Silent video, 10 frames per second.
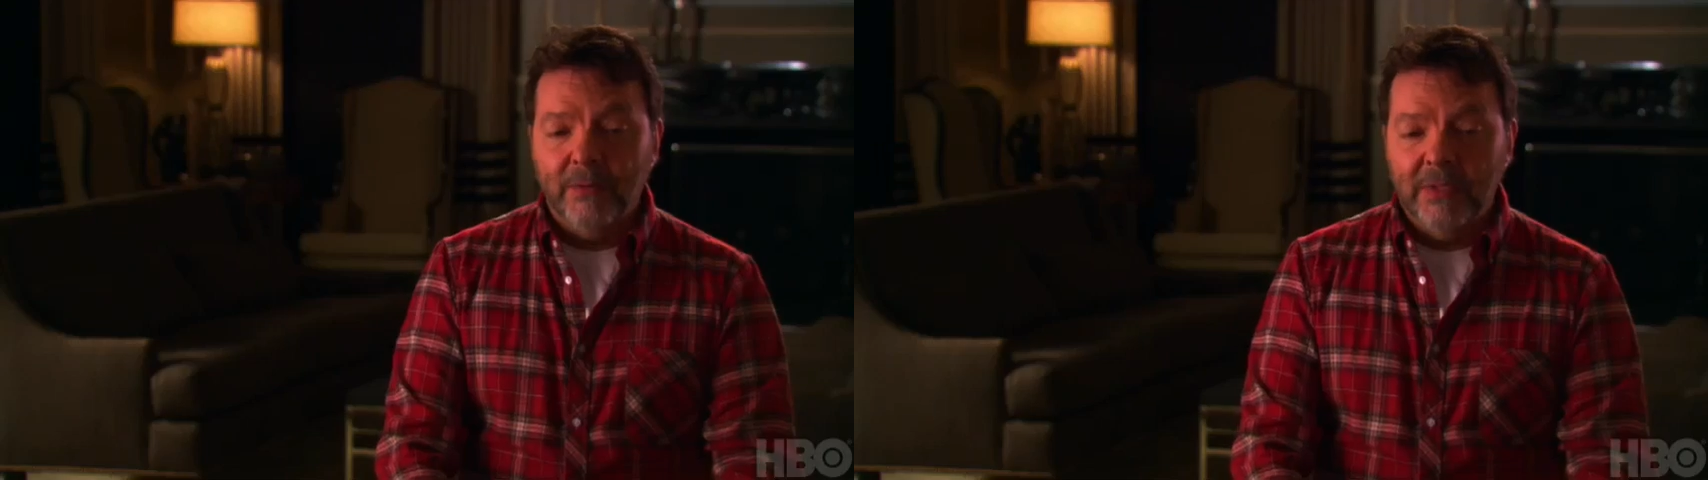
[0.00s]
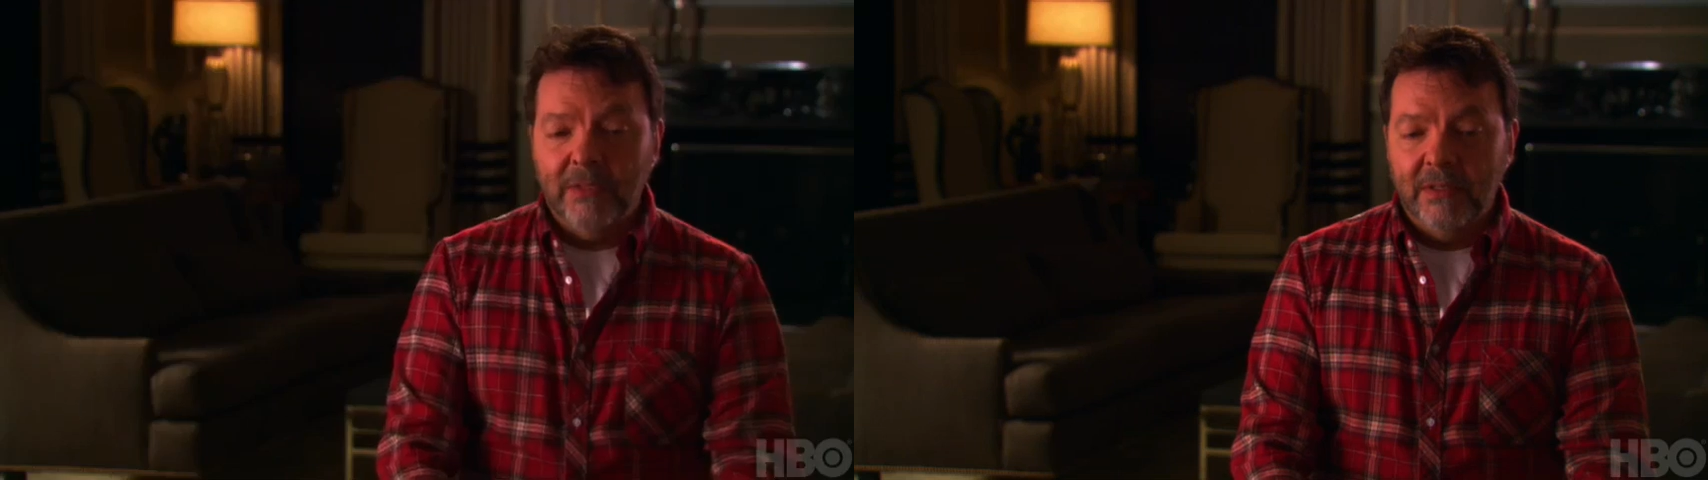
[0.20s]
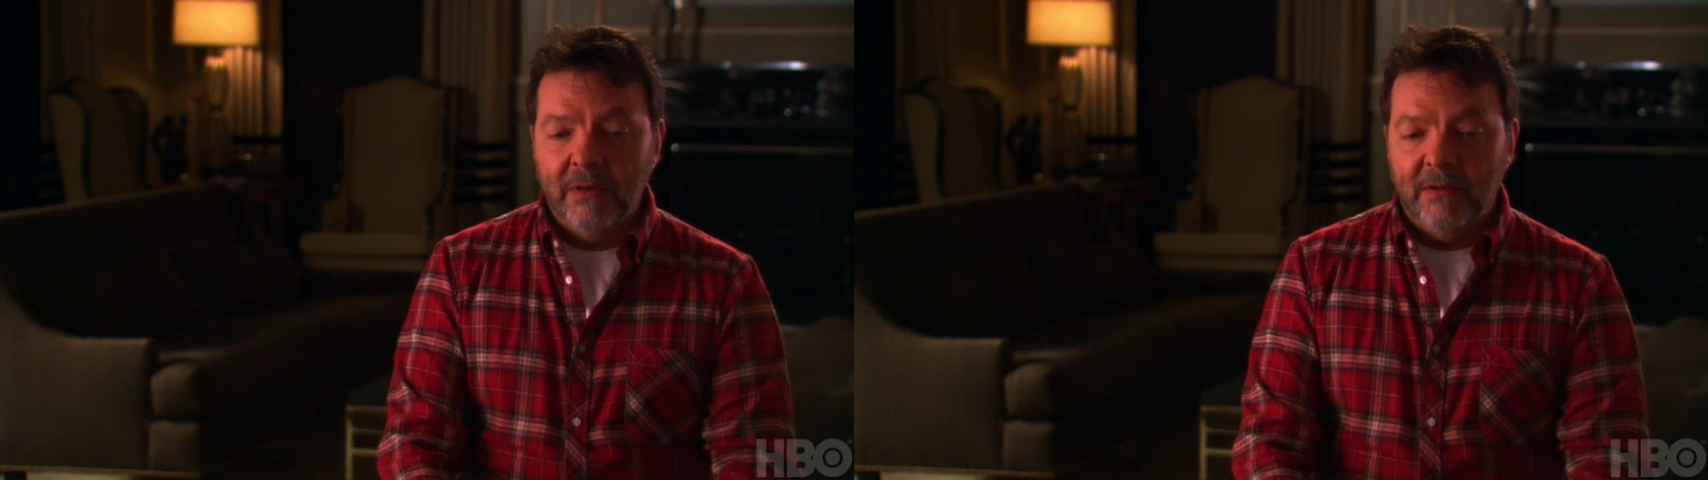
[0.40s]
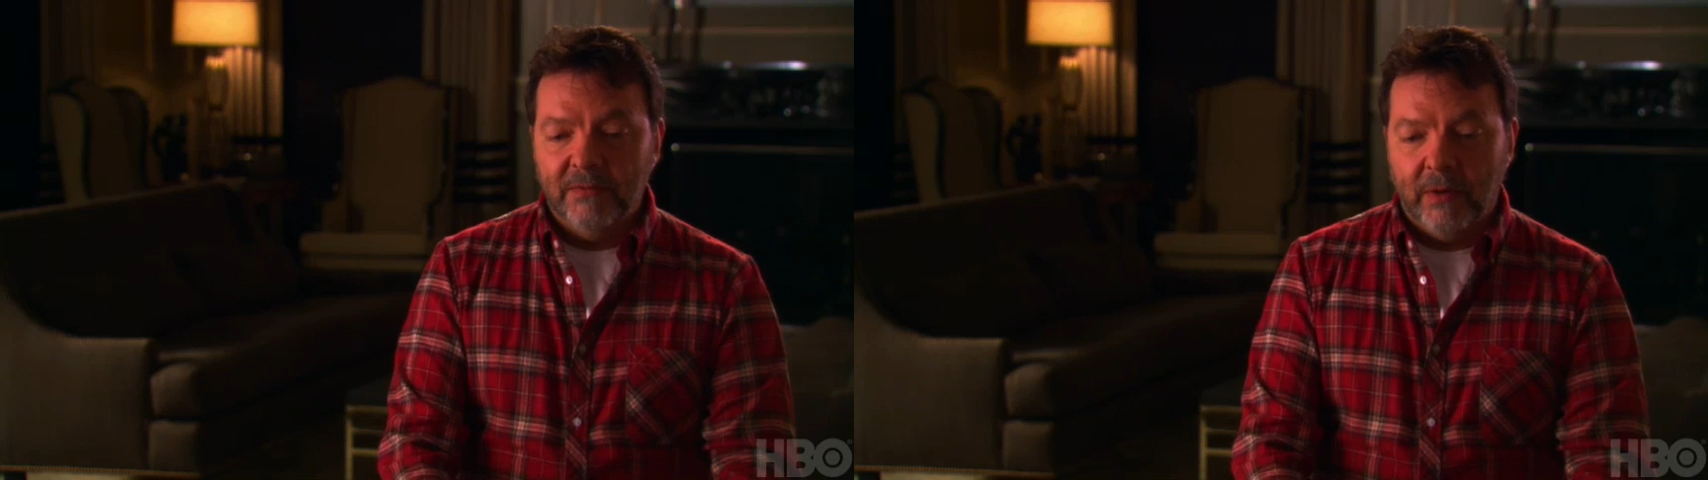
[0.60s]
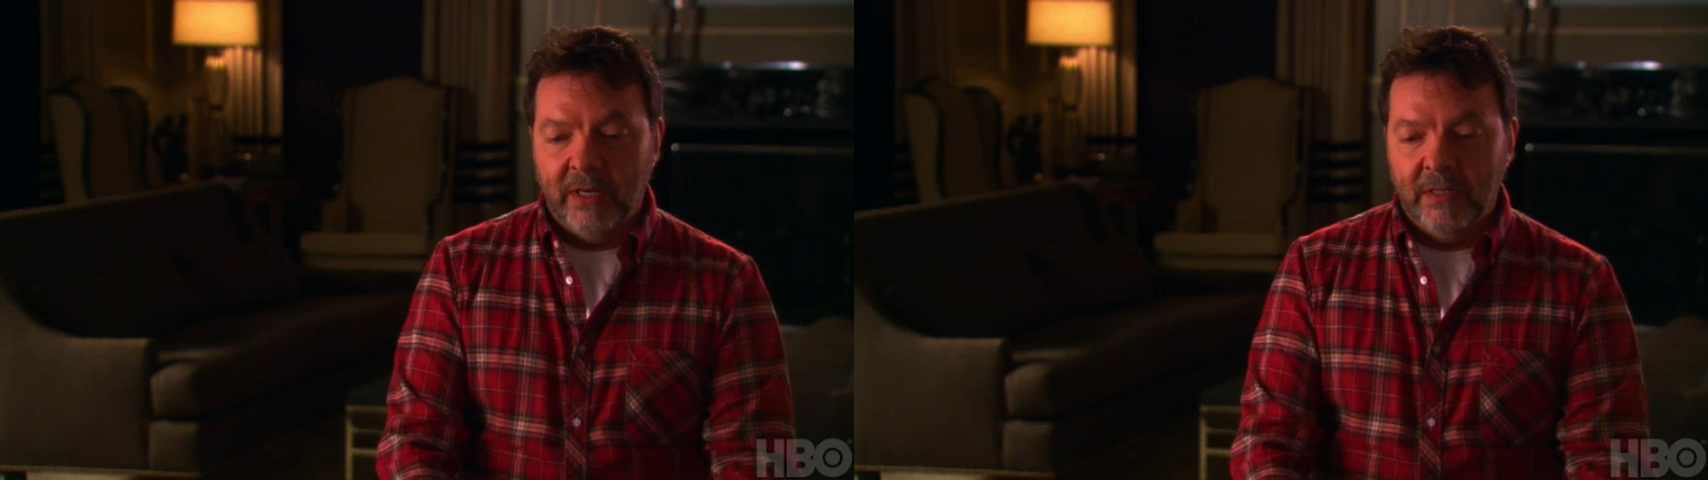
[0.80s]
really loved
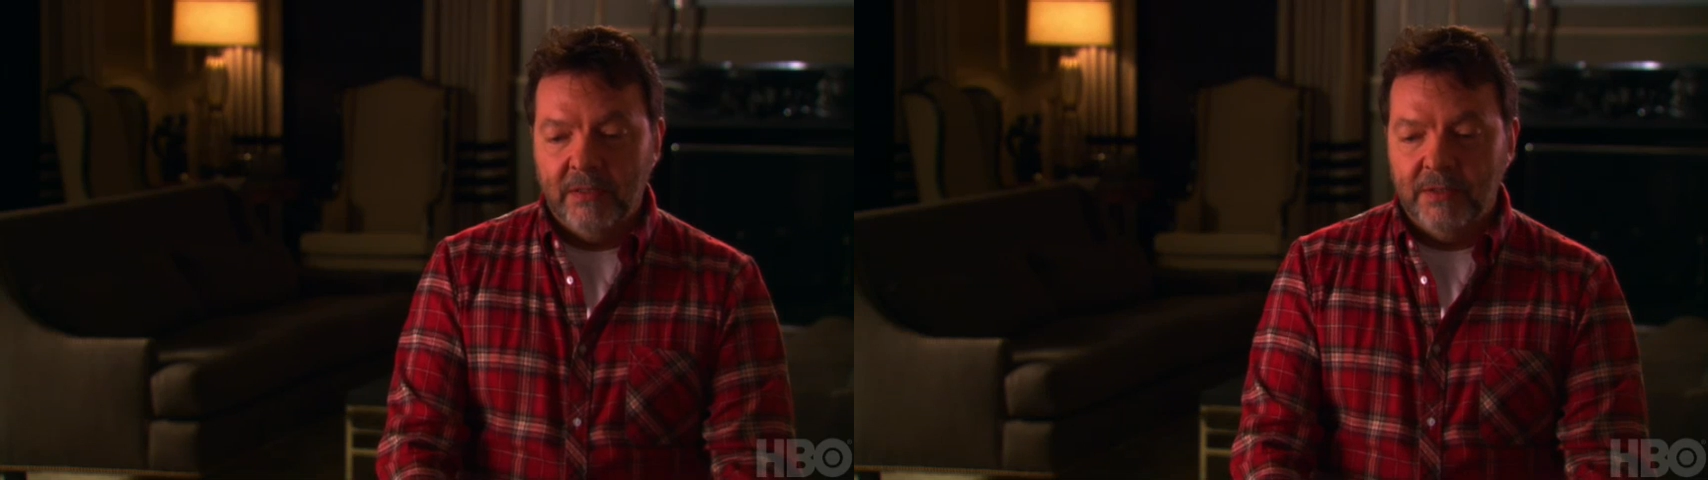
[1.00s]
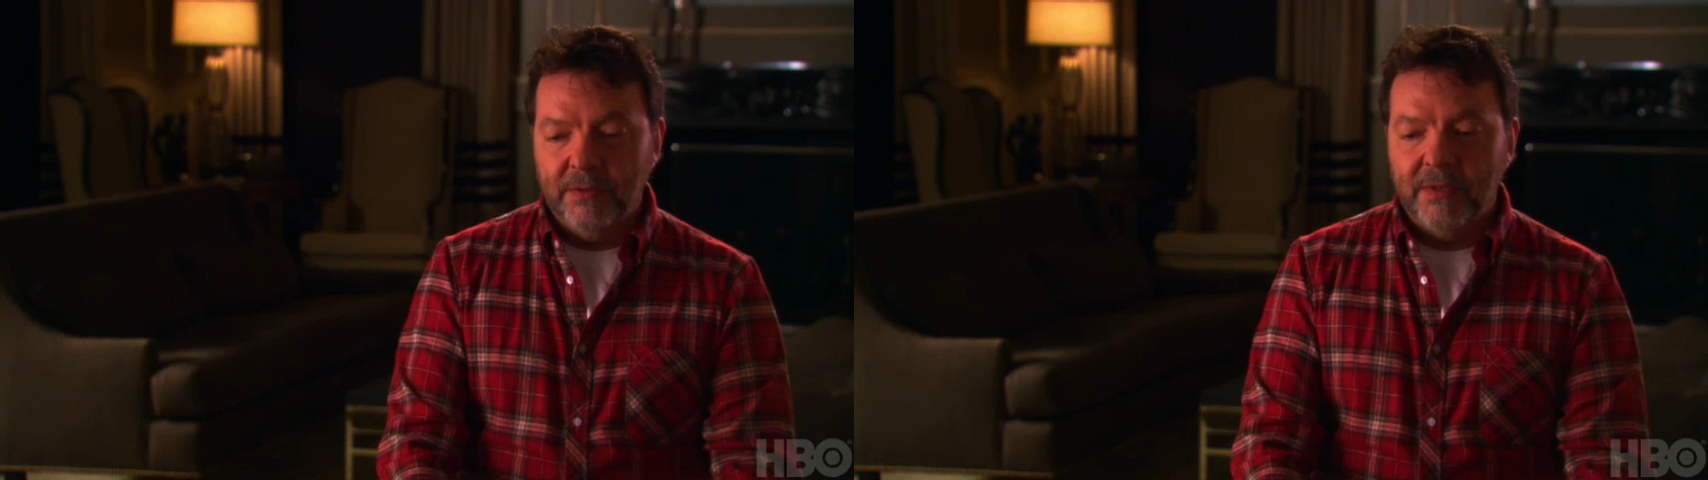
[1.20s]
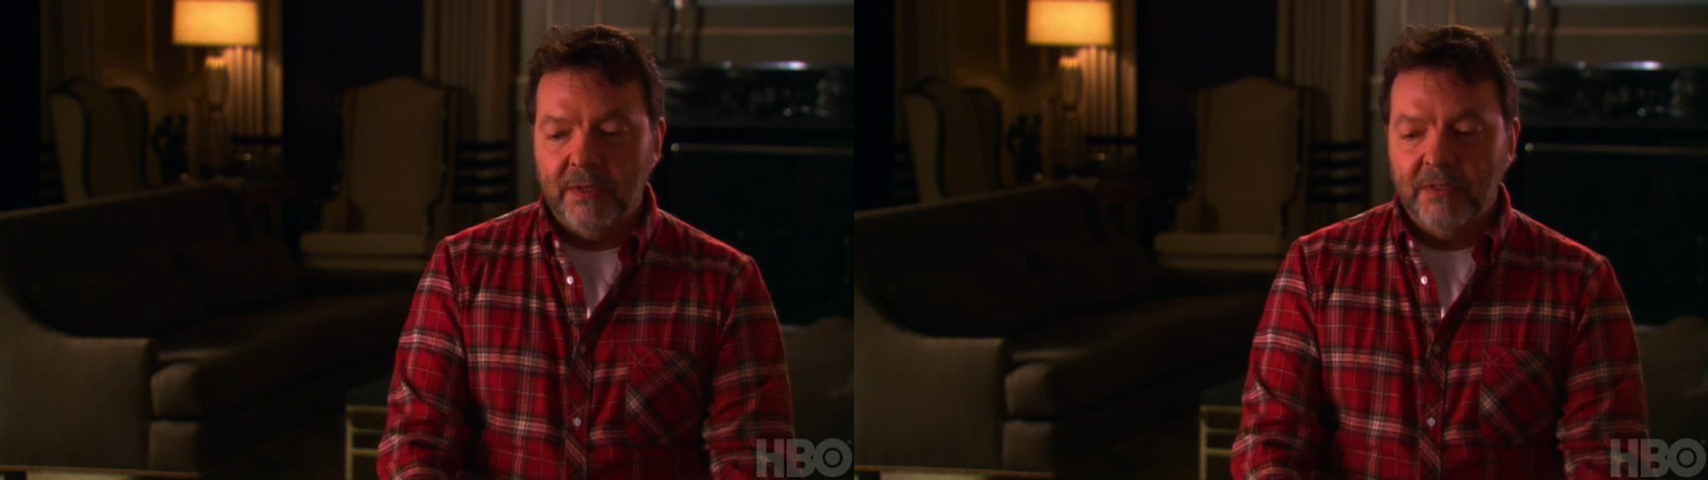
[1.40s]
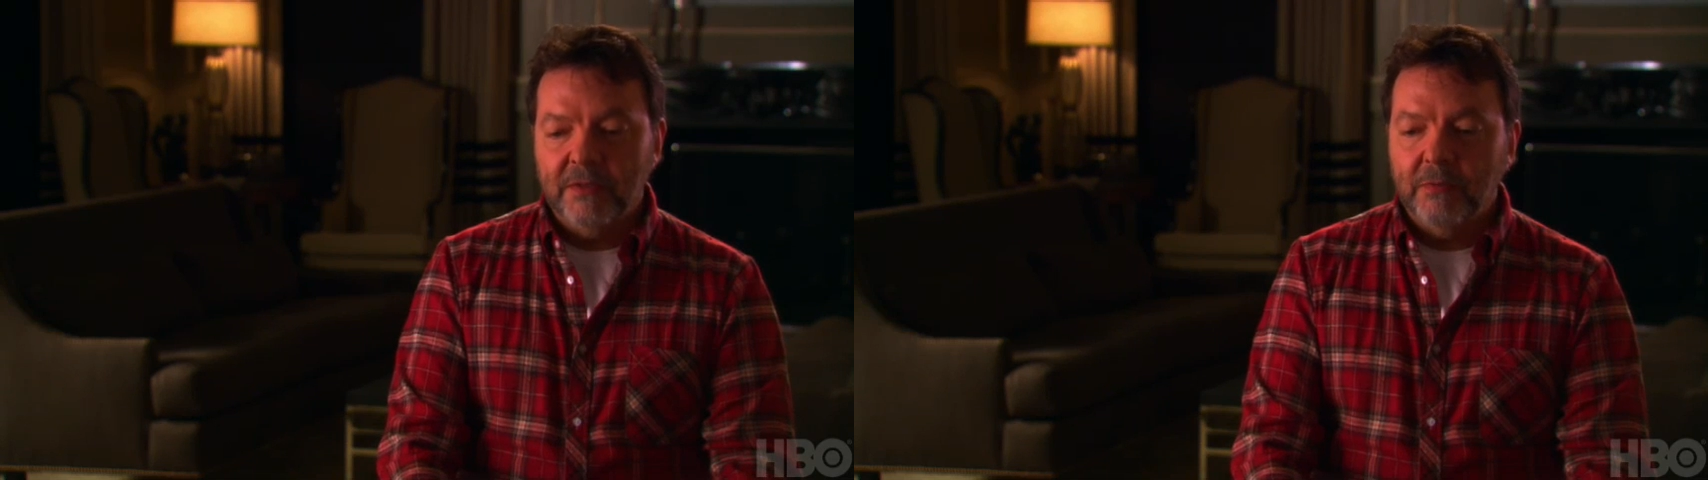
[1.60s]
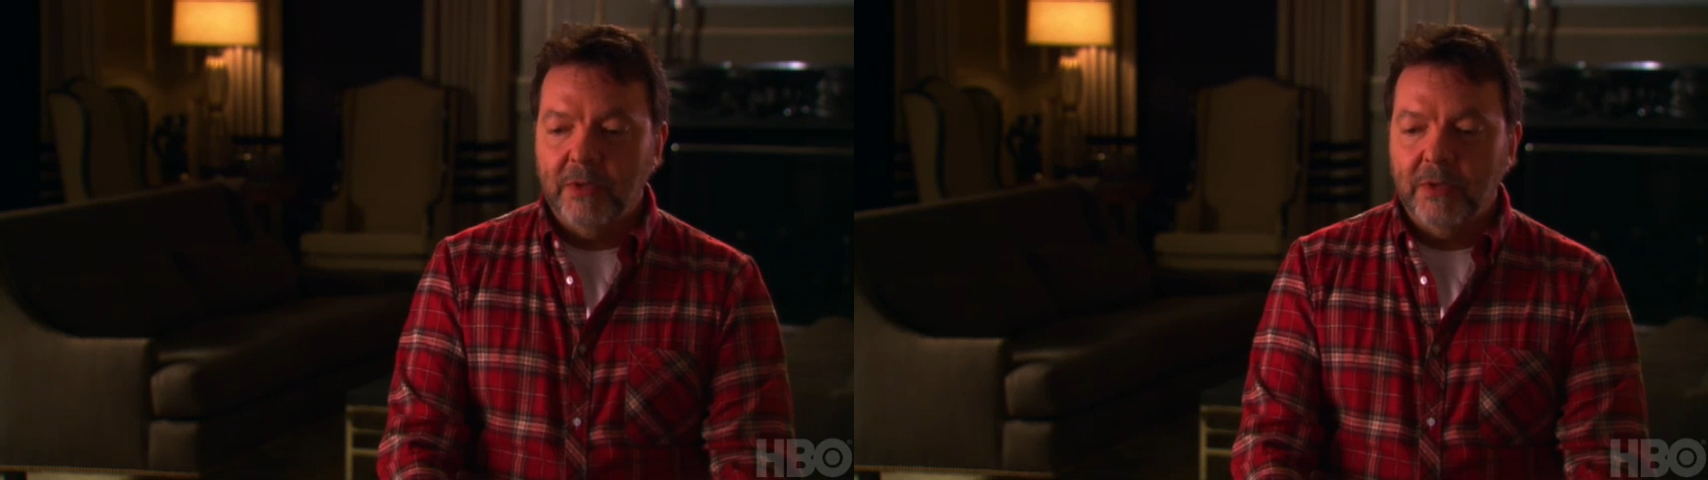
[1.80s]
writing the two scenes